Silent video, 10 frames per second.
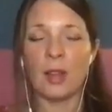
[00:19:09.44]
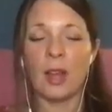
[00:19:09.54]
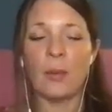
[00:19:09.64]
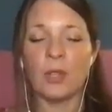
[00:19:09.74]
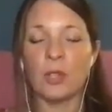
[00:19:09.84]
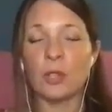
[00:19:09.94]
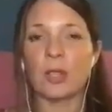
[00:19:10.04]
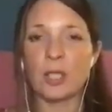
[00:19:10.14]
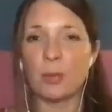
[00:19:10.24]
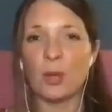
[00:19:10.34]
I want you to
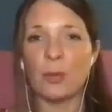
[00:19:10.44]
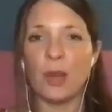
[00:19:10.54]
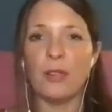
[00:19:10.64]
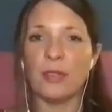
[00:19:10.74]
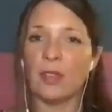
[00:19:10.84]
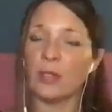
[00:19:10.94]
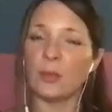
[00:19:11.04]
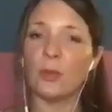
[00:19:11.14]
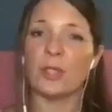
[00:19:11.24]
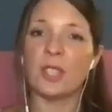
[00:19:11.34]
explore both of those.
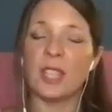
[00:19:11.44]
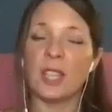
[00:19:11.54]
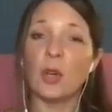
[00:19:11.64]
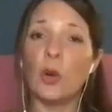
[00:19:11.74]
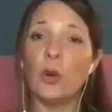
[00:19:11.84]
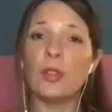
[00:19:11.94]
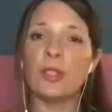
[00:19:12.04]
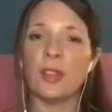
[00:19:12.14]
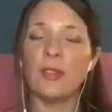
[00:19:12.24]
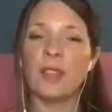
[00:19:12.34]
What's the cause
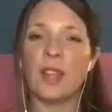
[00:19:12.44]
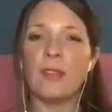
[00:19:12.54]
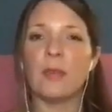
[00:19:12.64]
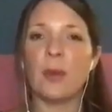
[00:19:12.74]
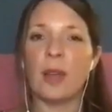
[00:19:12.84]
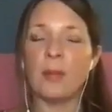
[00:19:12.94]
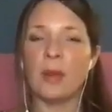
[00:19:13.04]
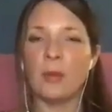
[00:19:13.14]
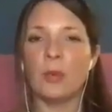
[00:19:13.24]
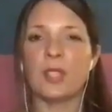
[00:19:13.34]
of the overwhelm
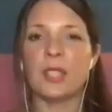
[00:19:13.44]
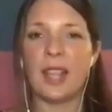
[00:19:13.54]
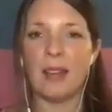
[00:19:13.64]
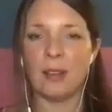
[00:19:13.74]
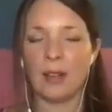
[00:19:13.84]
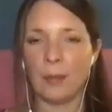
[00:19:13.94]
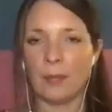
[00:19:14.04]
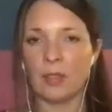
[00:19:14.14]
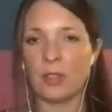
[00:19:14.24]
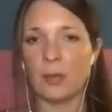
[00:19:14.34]
and what's the outcome?
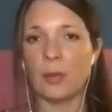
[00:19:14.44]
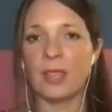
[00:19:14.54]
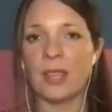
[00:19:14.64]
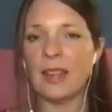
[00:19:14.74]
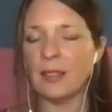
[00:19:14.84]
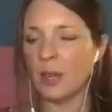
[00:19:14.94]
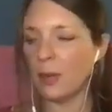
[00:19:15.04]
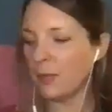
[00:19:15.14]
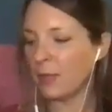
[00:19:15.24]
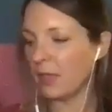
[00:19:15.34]
So with the
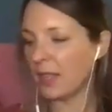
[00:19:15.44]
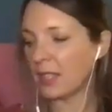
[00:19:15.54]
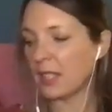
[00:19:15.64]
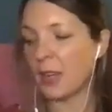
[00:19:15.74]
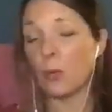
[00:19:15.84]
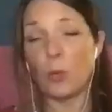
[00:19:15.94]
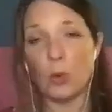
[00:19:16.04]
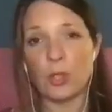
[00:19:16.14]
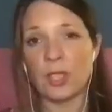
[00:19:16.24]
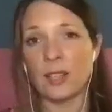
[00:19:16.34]
outcome, things like
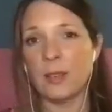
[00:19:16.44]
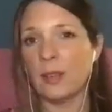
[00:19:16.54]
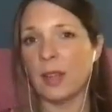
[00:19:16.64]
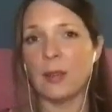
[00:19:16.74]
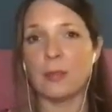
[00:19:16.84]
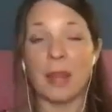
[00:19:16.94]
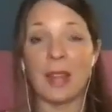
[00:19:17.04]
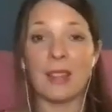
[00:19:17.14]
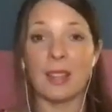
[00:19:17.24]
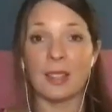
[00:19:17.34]
water and
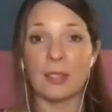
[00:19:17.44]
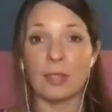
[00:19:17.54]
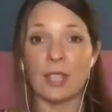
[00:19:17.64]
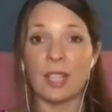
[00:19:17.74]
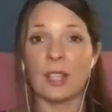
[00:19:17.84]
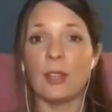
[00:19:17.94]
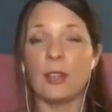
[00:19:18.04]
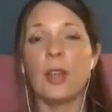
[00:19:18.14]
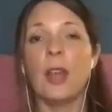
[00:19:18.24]
bathing is really good.